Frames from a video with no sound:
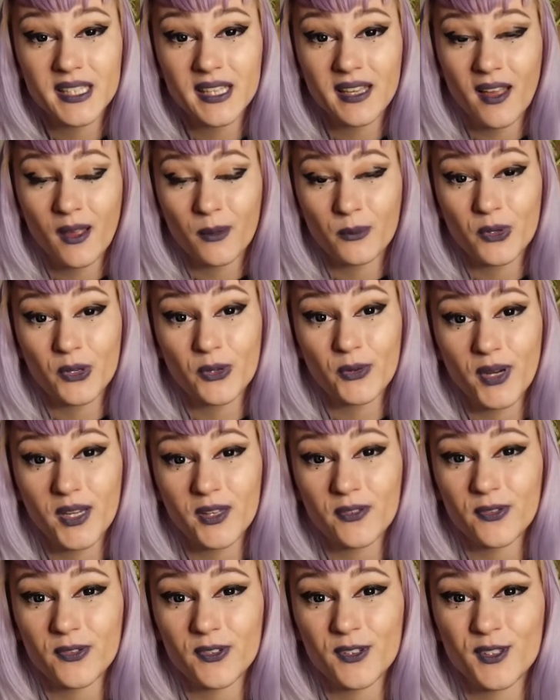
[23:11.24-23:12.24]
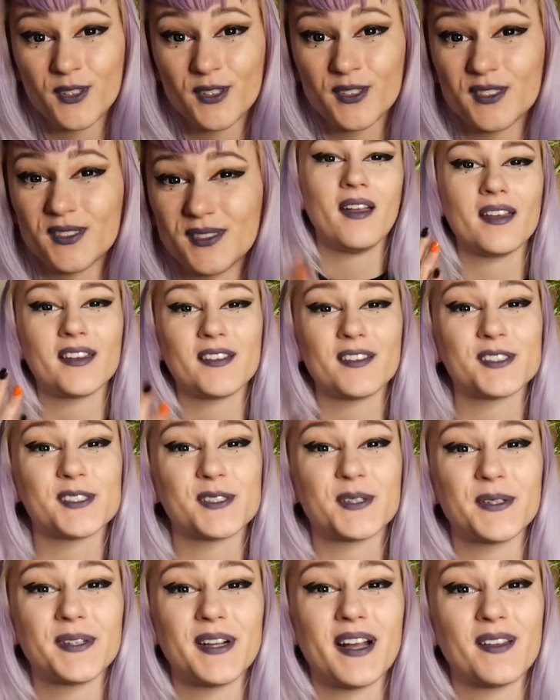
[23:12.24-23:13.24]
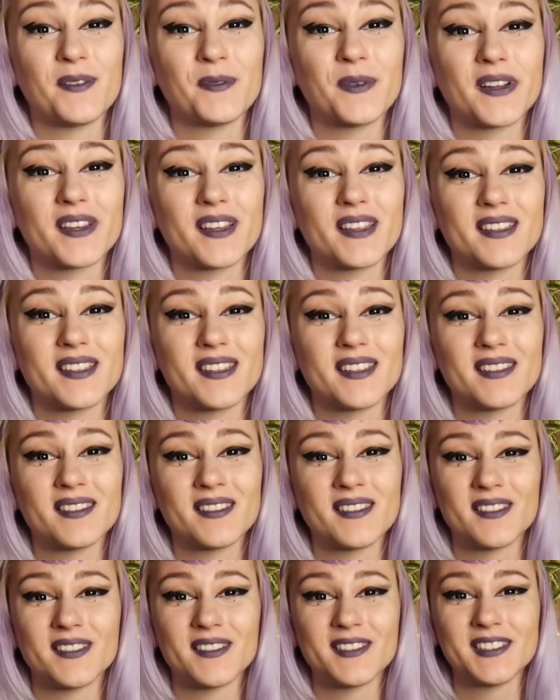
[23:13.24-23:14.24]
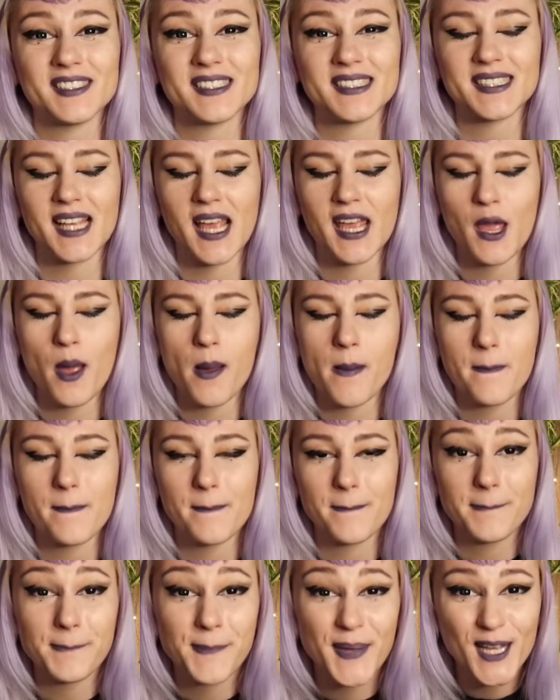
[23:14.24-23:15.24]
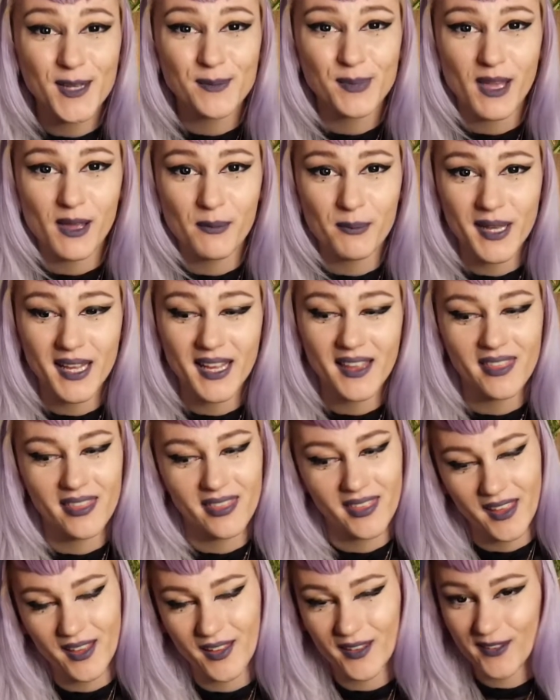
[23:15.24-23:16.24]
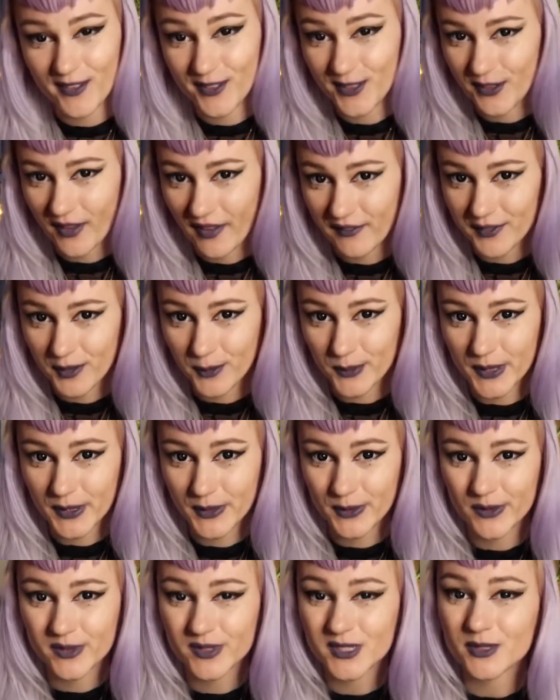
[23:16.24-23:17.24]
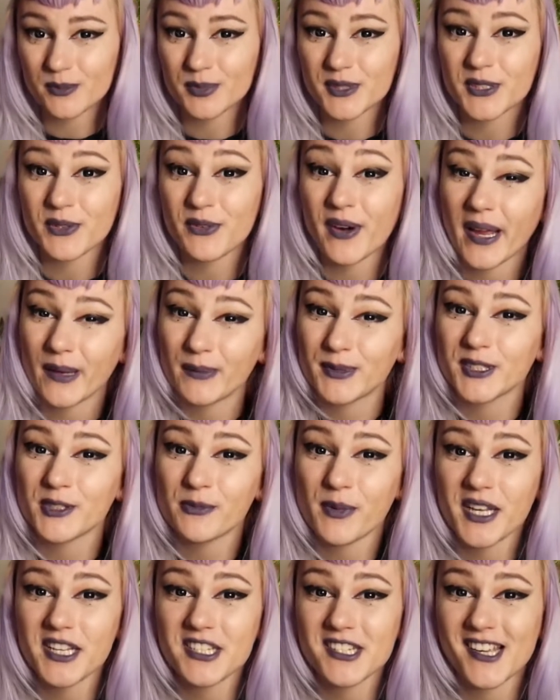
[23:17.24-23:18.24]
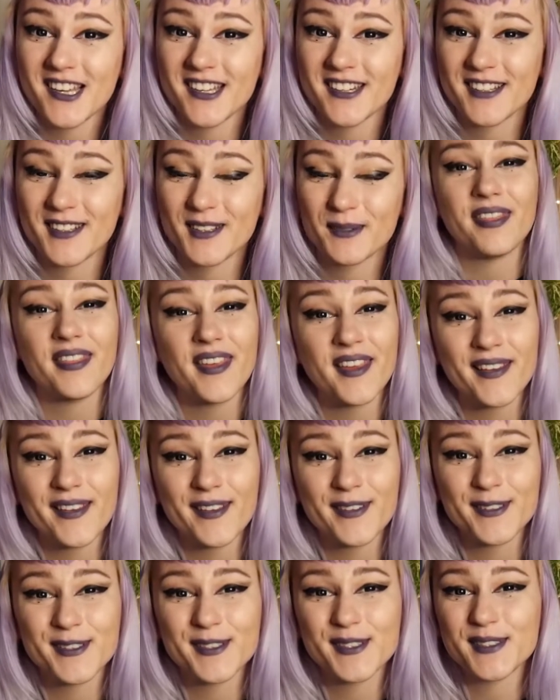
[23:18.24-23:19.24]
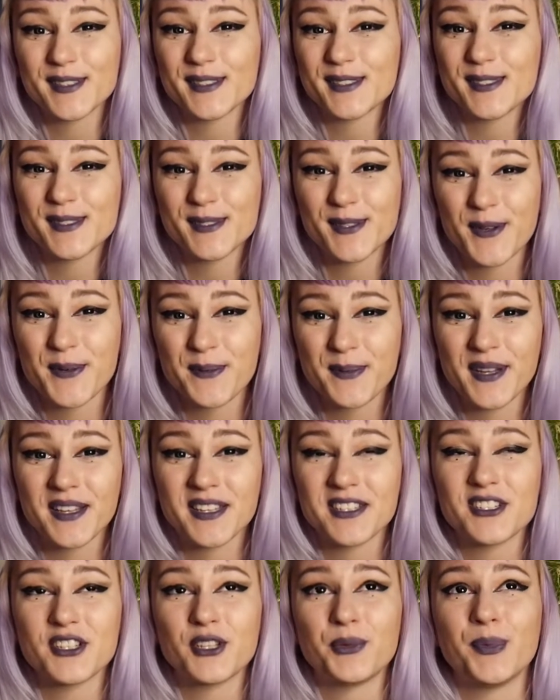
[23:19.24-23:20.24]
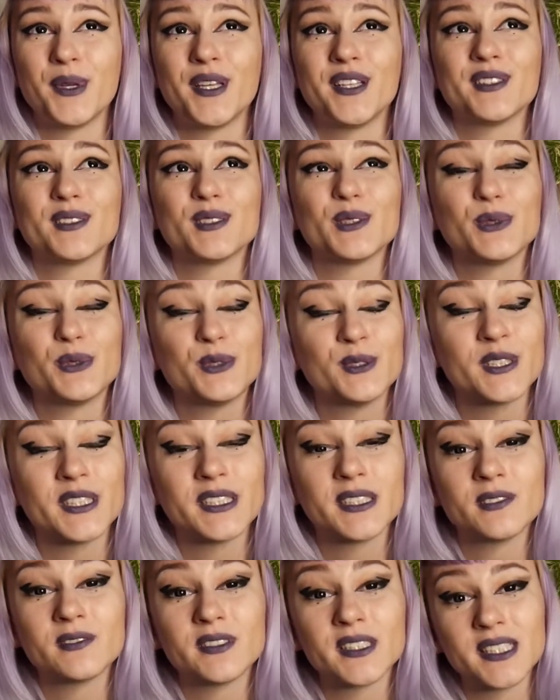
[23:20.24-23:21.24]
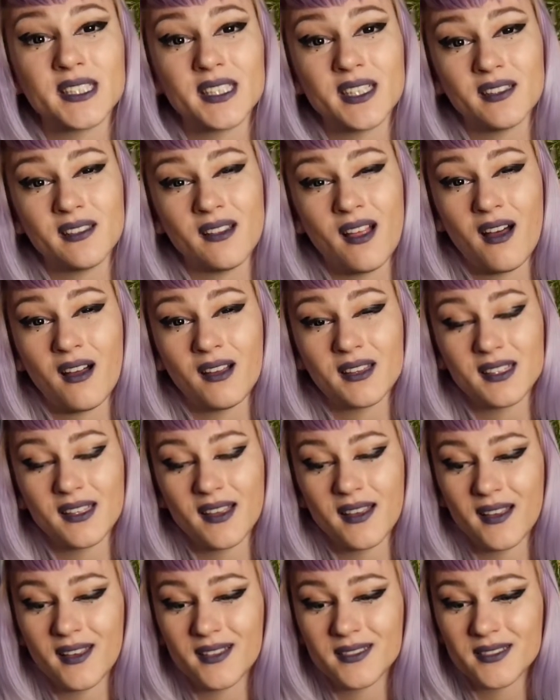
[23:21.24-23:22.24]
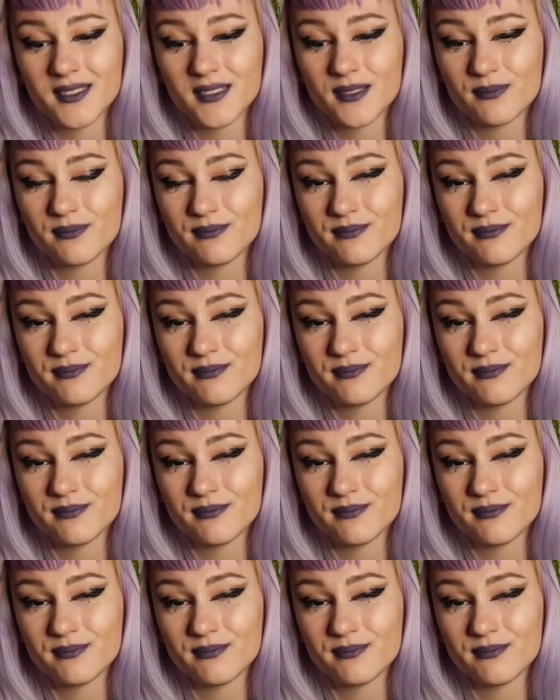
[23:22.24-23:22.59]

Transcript: am grateful. And also I wanted to say a big thank you to everyone who subscribes to my channel. Thank you so much, it means really a lot, and